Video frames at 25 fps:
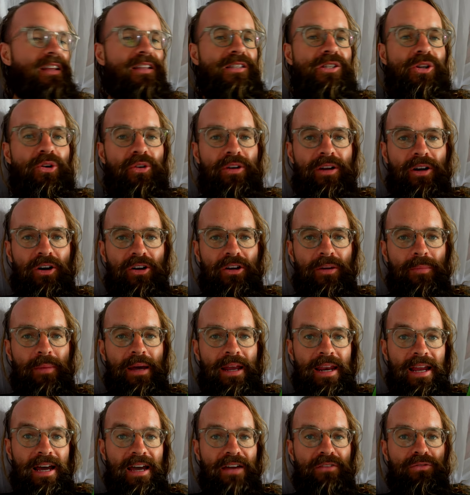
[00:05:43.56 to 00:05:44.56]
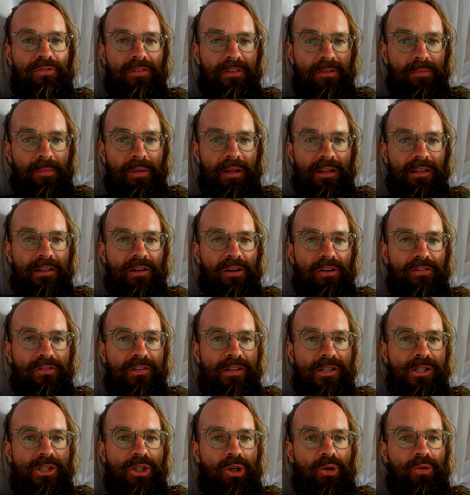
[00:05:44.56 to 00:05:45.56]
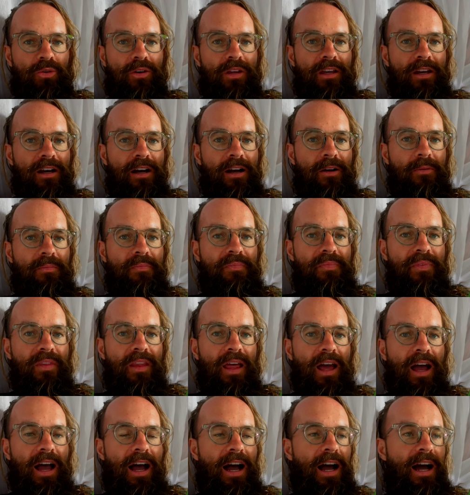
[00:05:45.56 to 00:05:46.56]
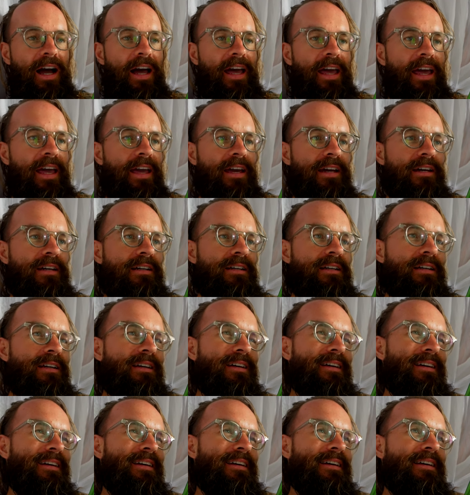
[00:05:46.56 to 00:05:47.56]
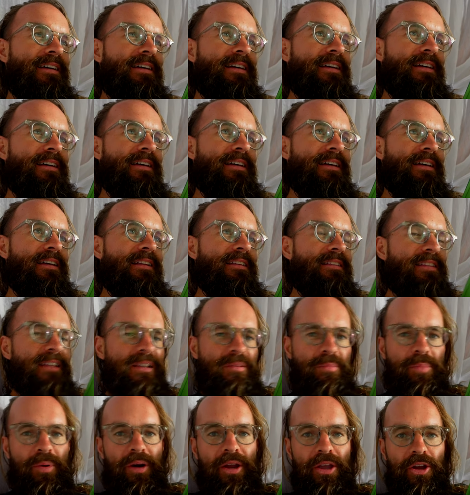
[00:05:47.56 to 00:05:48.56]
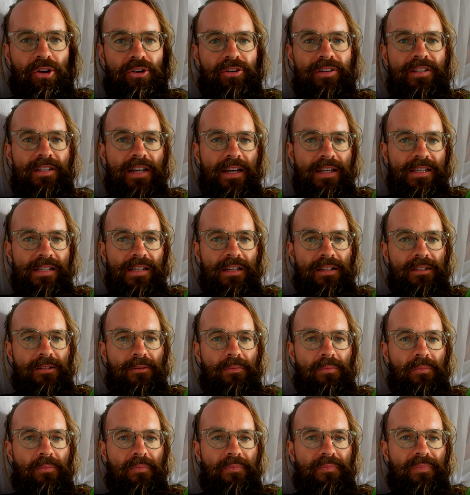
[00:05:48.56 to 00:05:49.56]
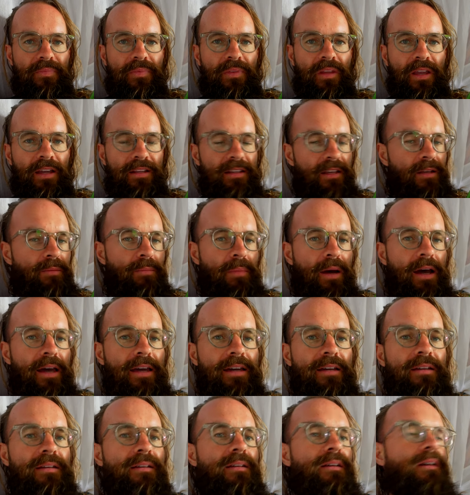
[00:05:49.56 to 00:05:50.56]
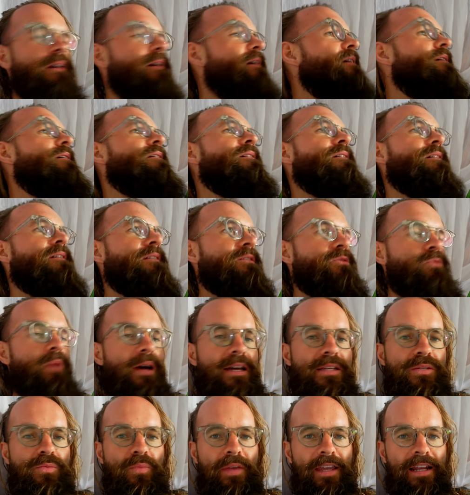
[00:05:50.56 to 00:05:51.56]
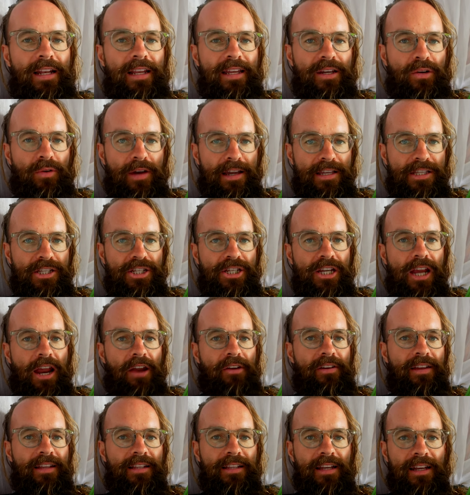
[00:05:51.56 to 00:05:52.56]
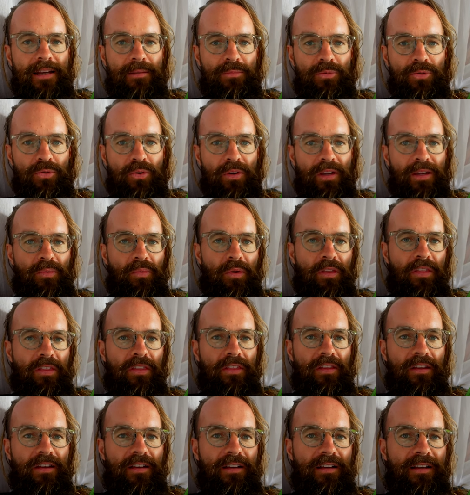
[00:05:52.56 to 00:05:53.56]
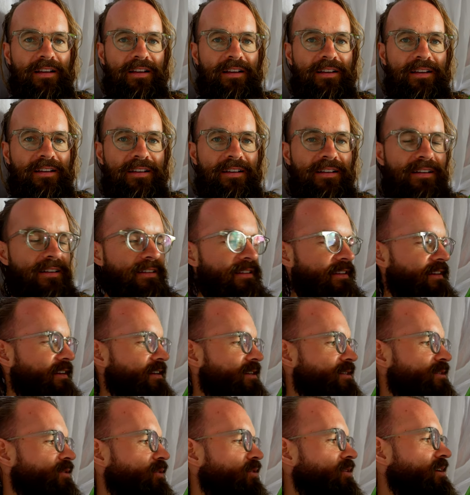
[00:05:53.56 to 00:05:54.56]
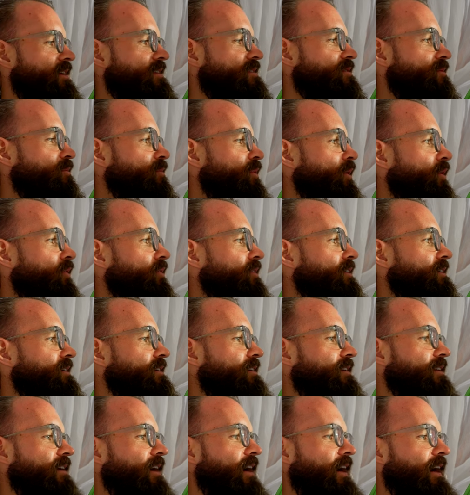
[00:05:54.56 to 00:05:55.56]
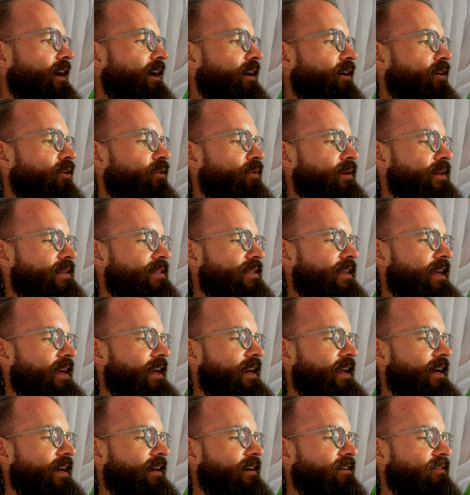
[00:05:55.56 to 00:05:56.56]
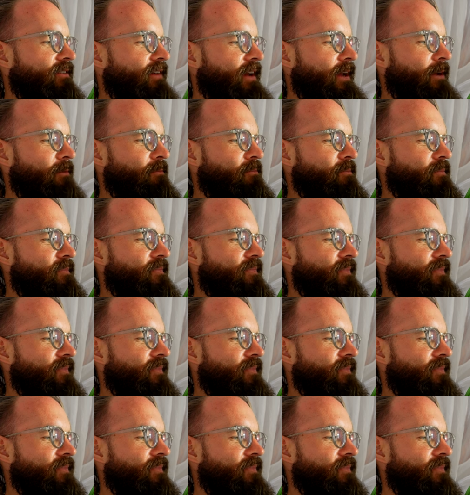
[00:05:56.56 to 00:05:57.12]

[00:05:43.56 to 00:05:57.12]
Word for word: that's going on in my life, with the building of Custodia, I didn't prioritize it. And in my twice-weekly quest sharing that I'm doing with the custodians in Poland, I always say like, okay,